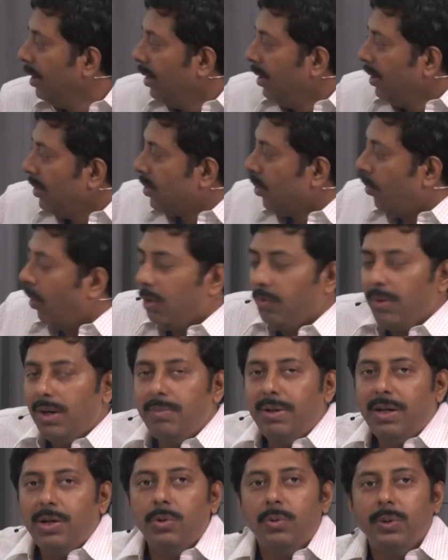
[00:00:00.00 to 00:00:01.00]
So what we'll
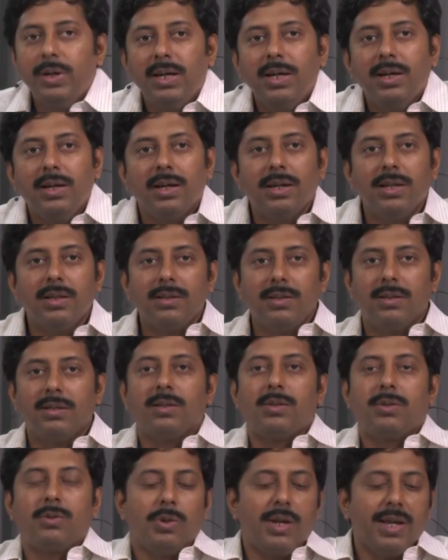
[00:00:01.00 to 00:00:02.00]
be doing
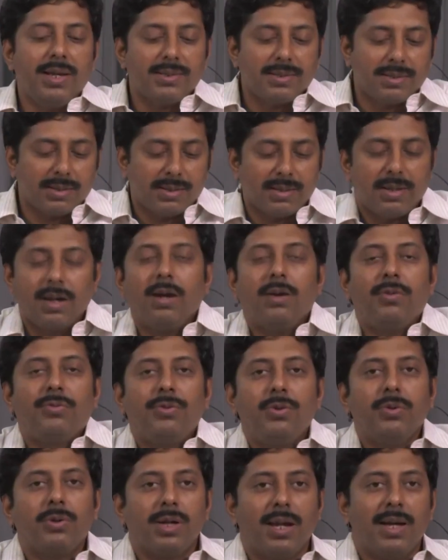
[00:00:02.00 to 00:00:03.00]
in today's
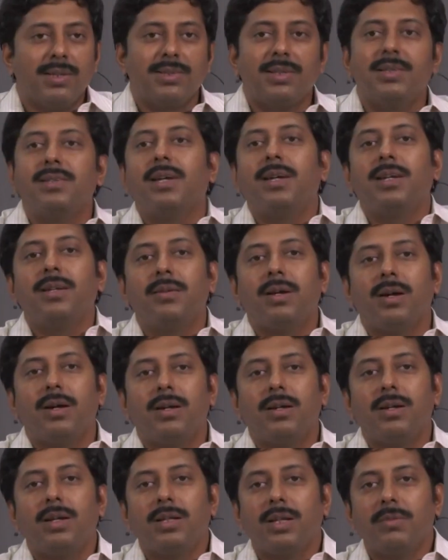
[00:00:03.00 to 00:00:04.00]
few classes and a
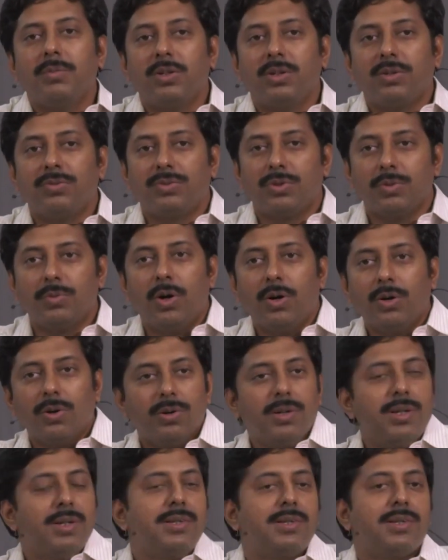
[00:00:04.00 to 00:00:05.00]
little bit of tomorrow
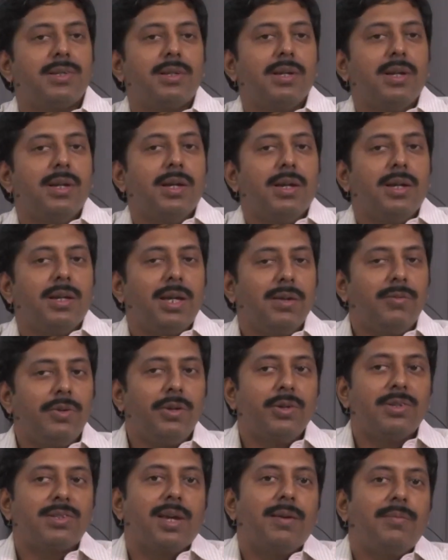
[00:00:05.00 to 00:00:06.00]
is giving
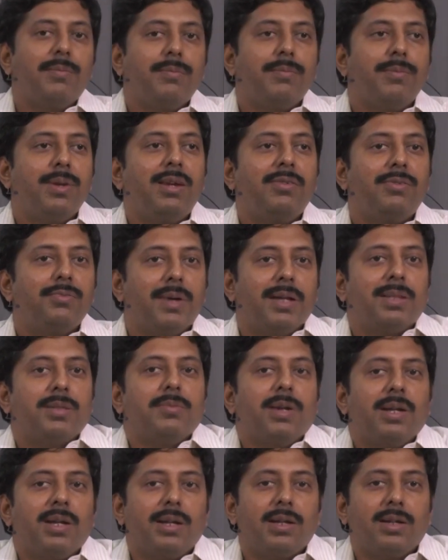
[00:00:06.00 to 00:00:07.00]
you some brief
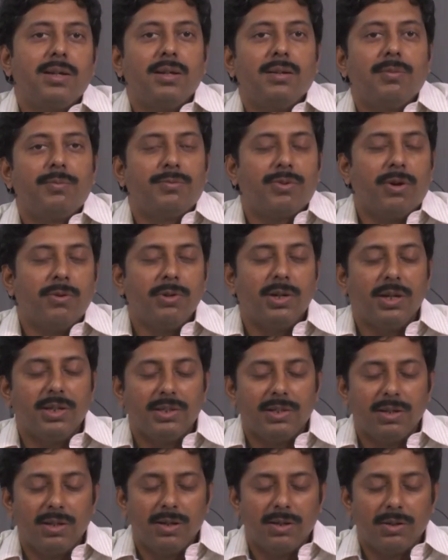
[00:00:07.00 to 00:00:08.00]
mathematical
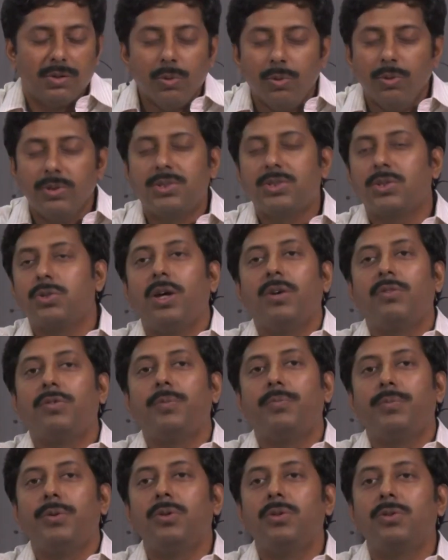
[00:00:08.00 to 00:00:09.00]
foundation tools to
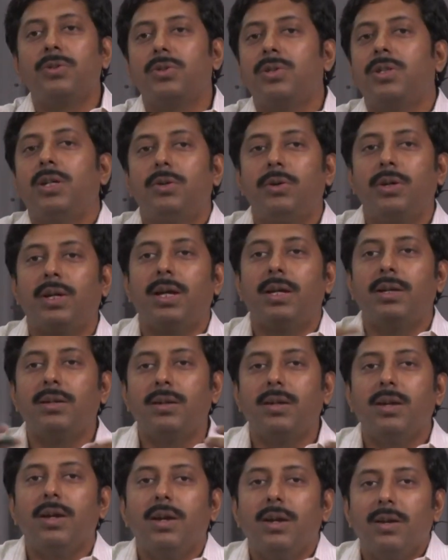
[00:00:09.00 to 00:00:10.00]
equip you so that you can
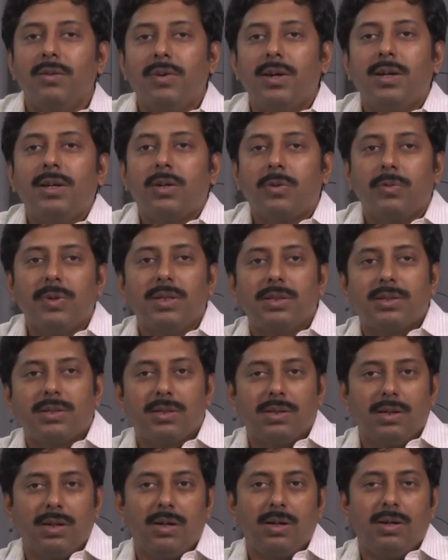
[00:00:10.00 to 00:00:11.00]
work with
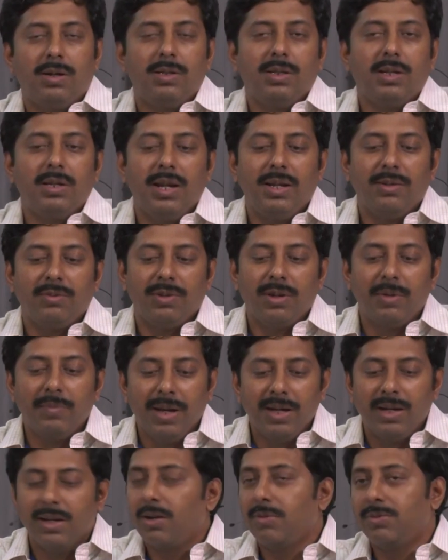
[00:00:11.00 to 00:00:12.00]
the
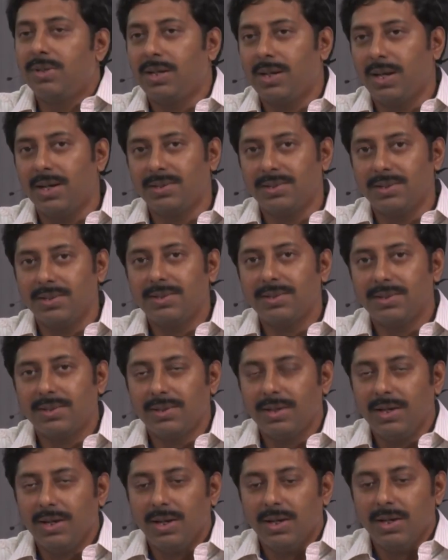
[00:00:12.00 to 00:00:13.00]
remainder of the classes.
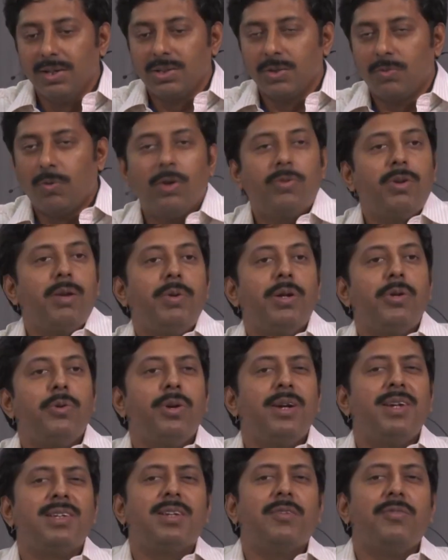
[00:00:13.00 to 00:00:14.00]
So what we'll be
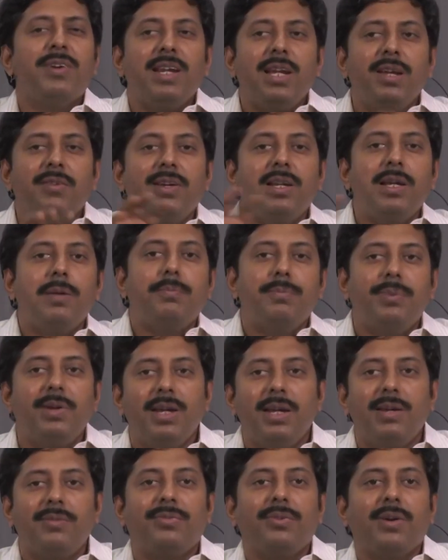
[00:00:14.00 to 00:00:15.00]
doing is a very, very
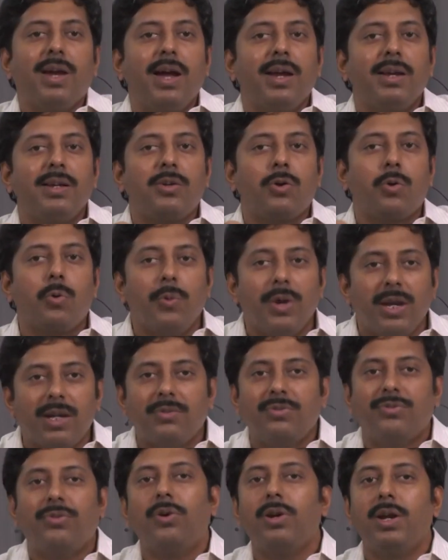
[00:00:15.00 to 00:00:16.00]
brief and quick
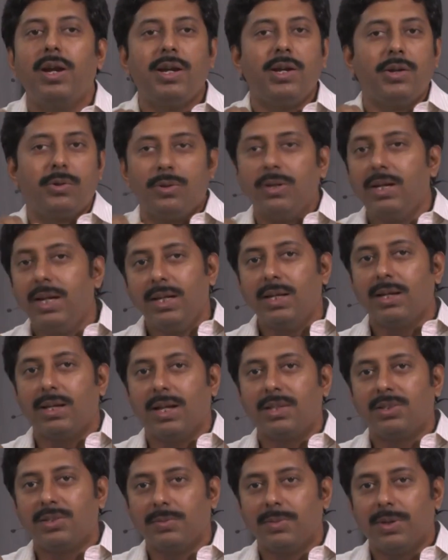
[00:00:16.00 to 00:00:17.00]
foray into linear
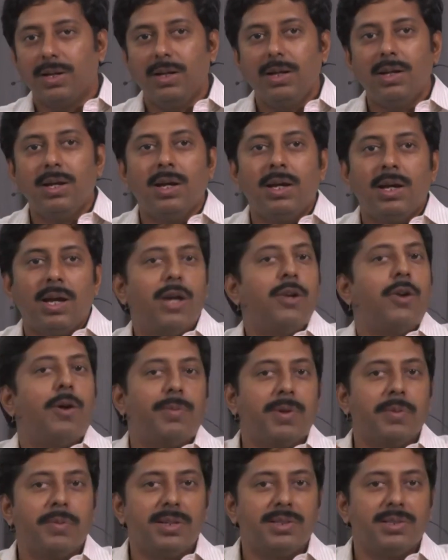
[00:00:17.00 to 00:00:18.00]
algebra and
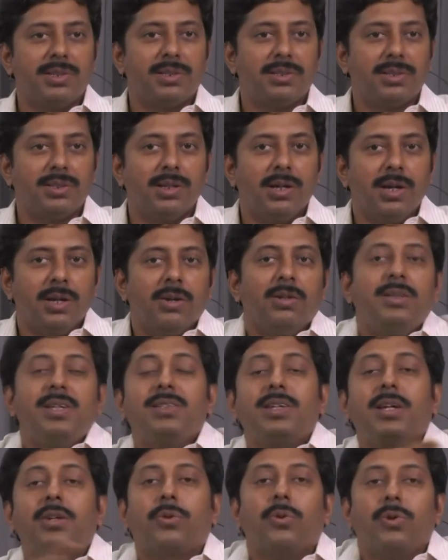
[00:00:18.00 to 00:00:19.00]
optimization. Now these
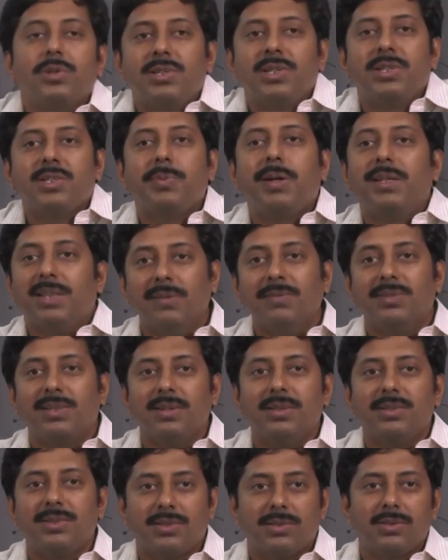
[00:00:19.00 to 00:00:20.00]
are courses by
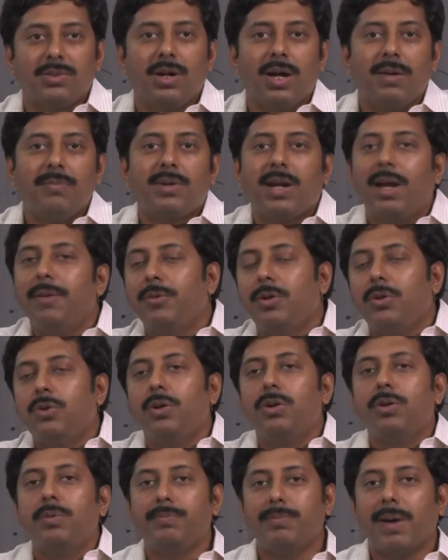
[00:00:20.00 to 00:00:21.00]
themselves. So I'm
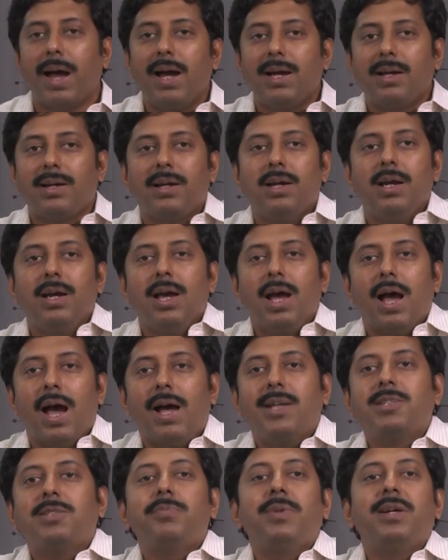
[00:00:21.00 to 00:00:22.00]
going to pack
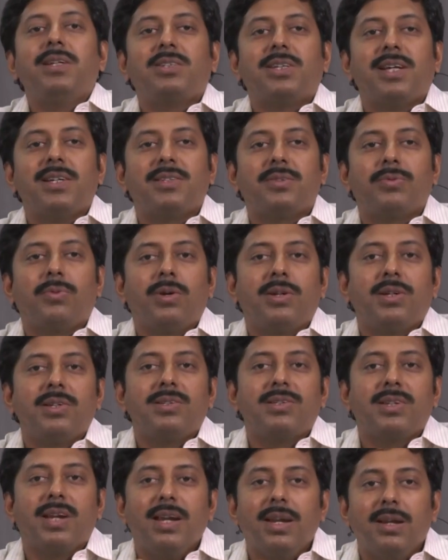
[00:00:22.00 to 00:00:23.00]
as much as what
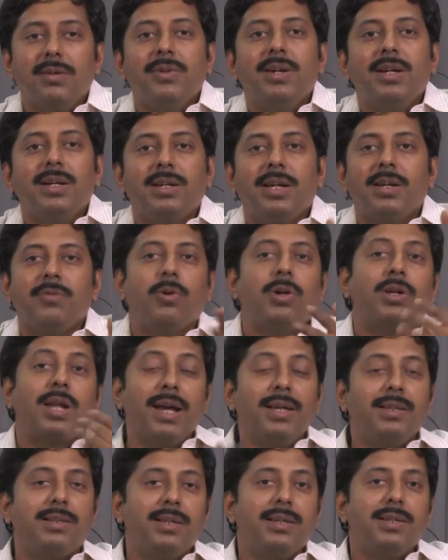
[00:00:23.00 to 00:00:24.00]
is relevant and what
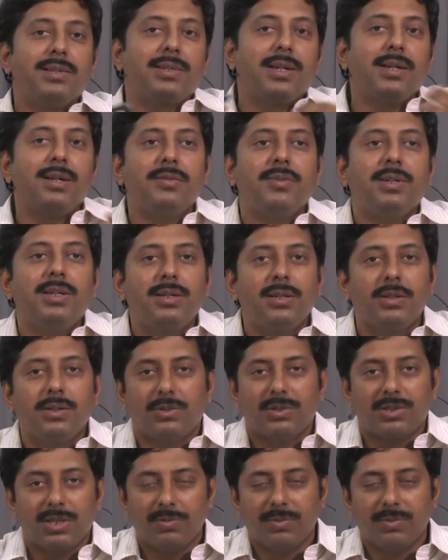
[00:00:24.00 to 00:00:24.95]
I think is relevant into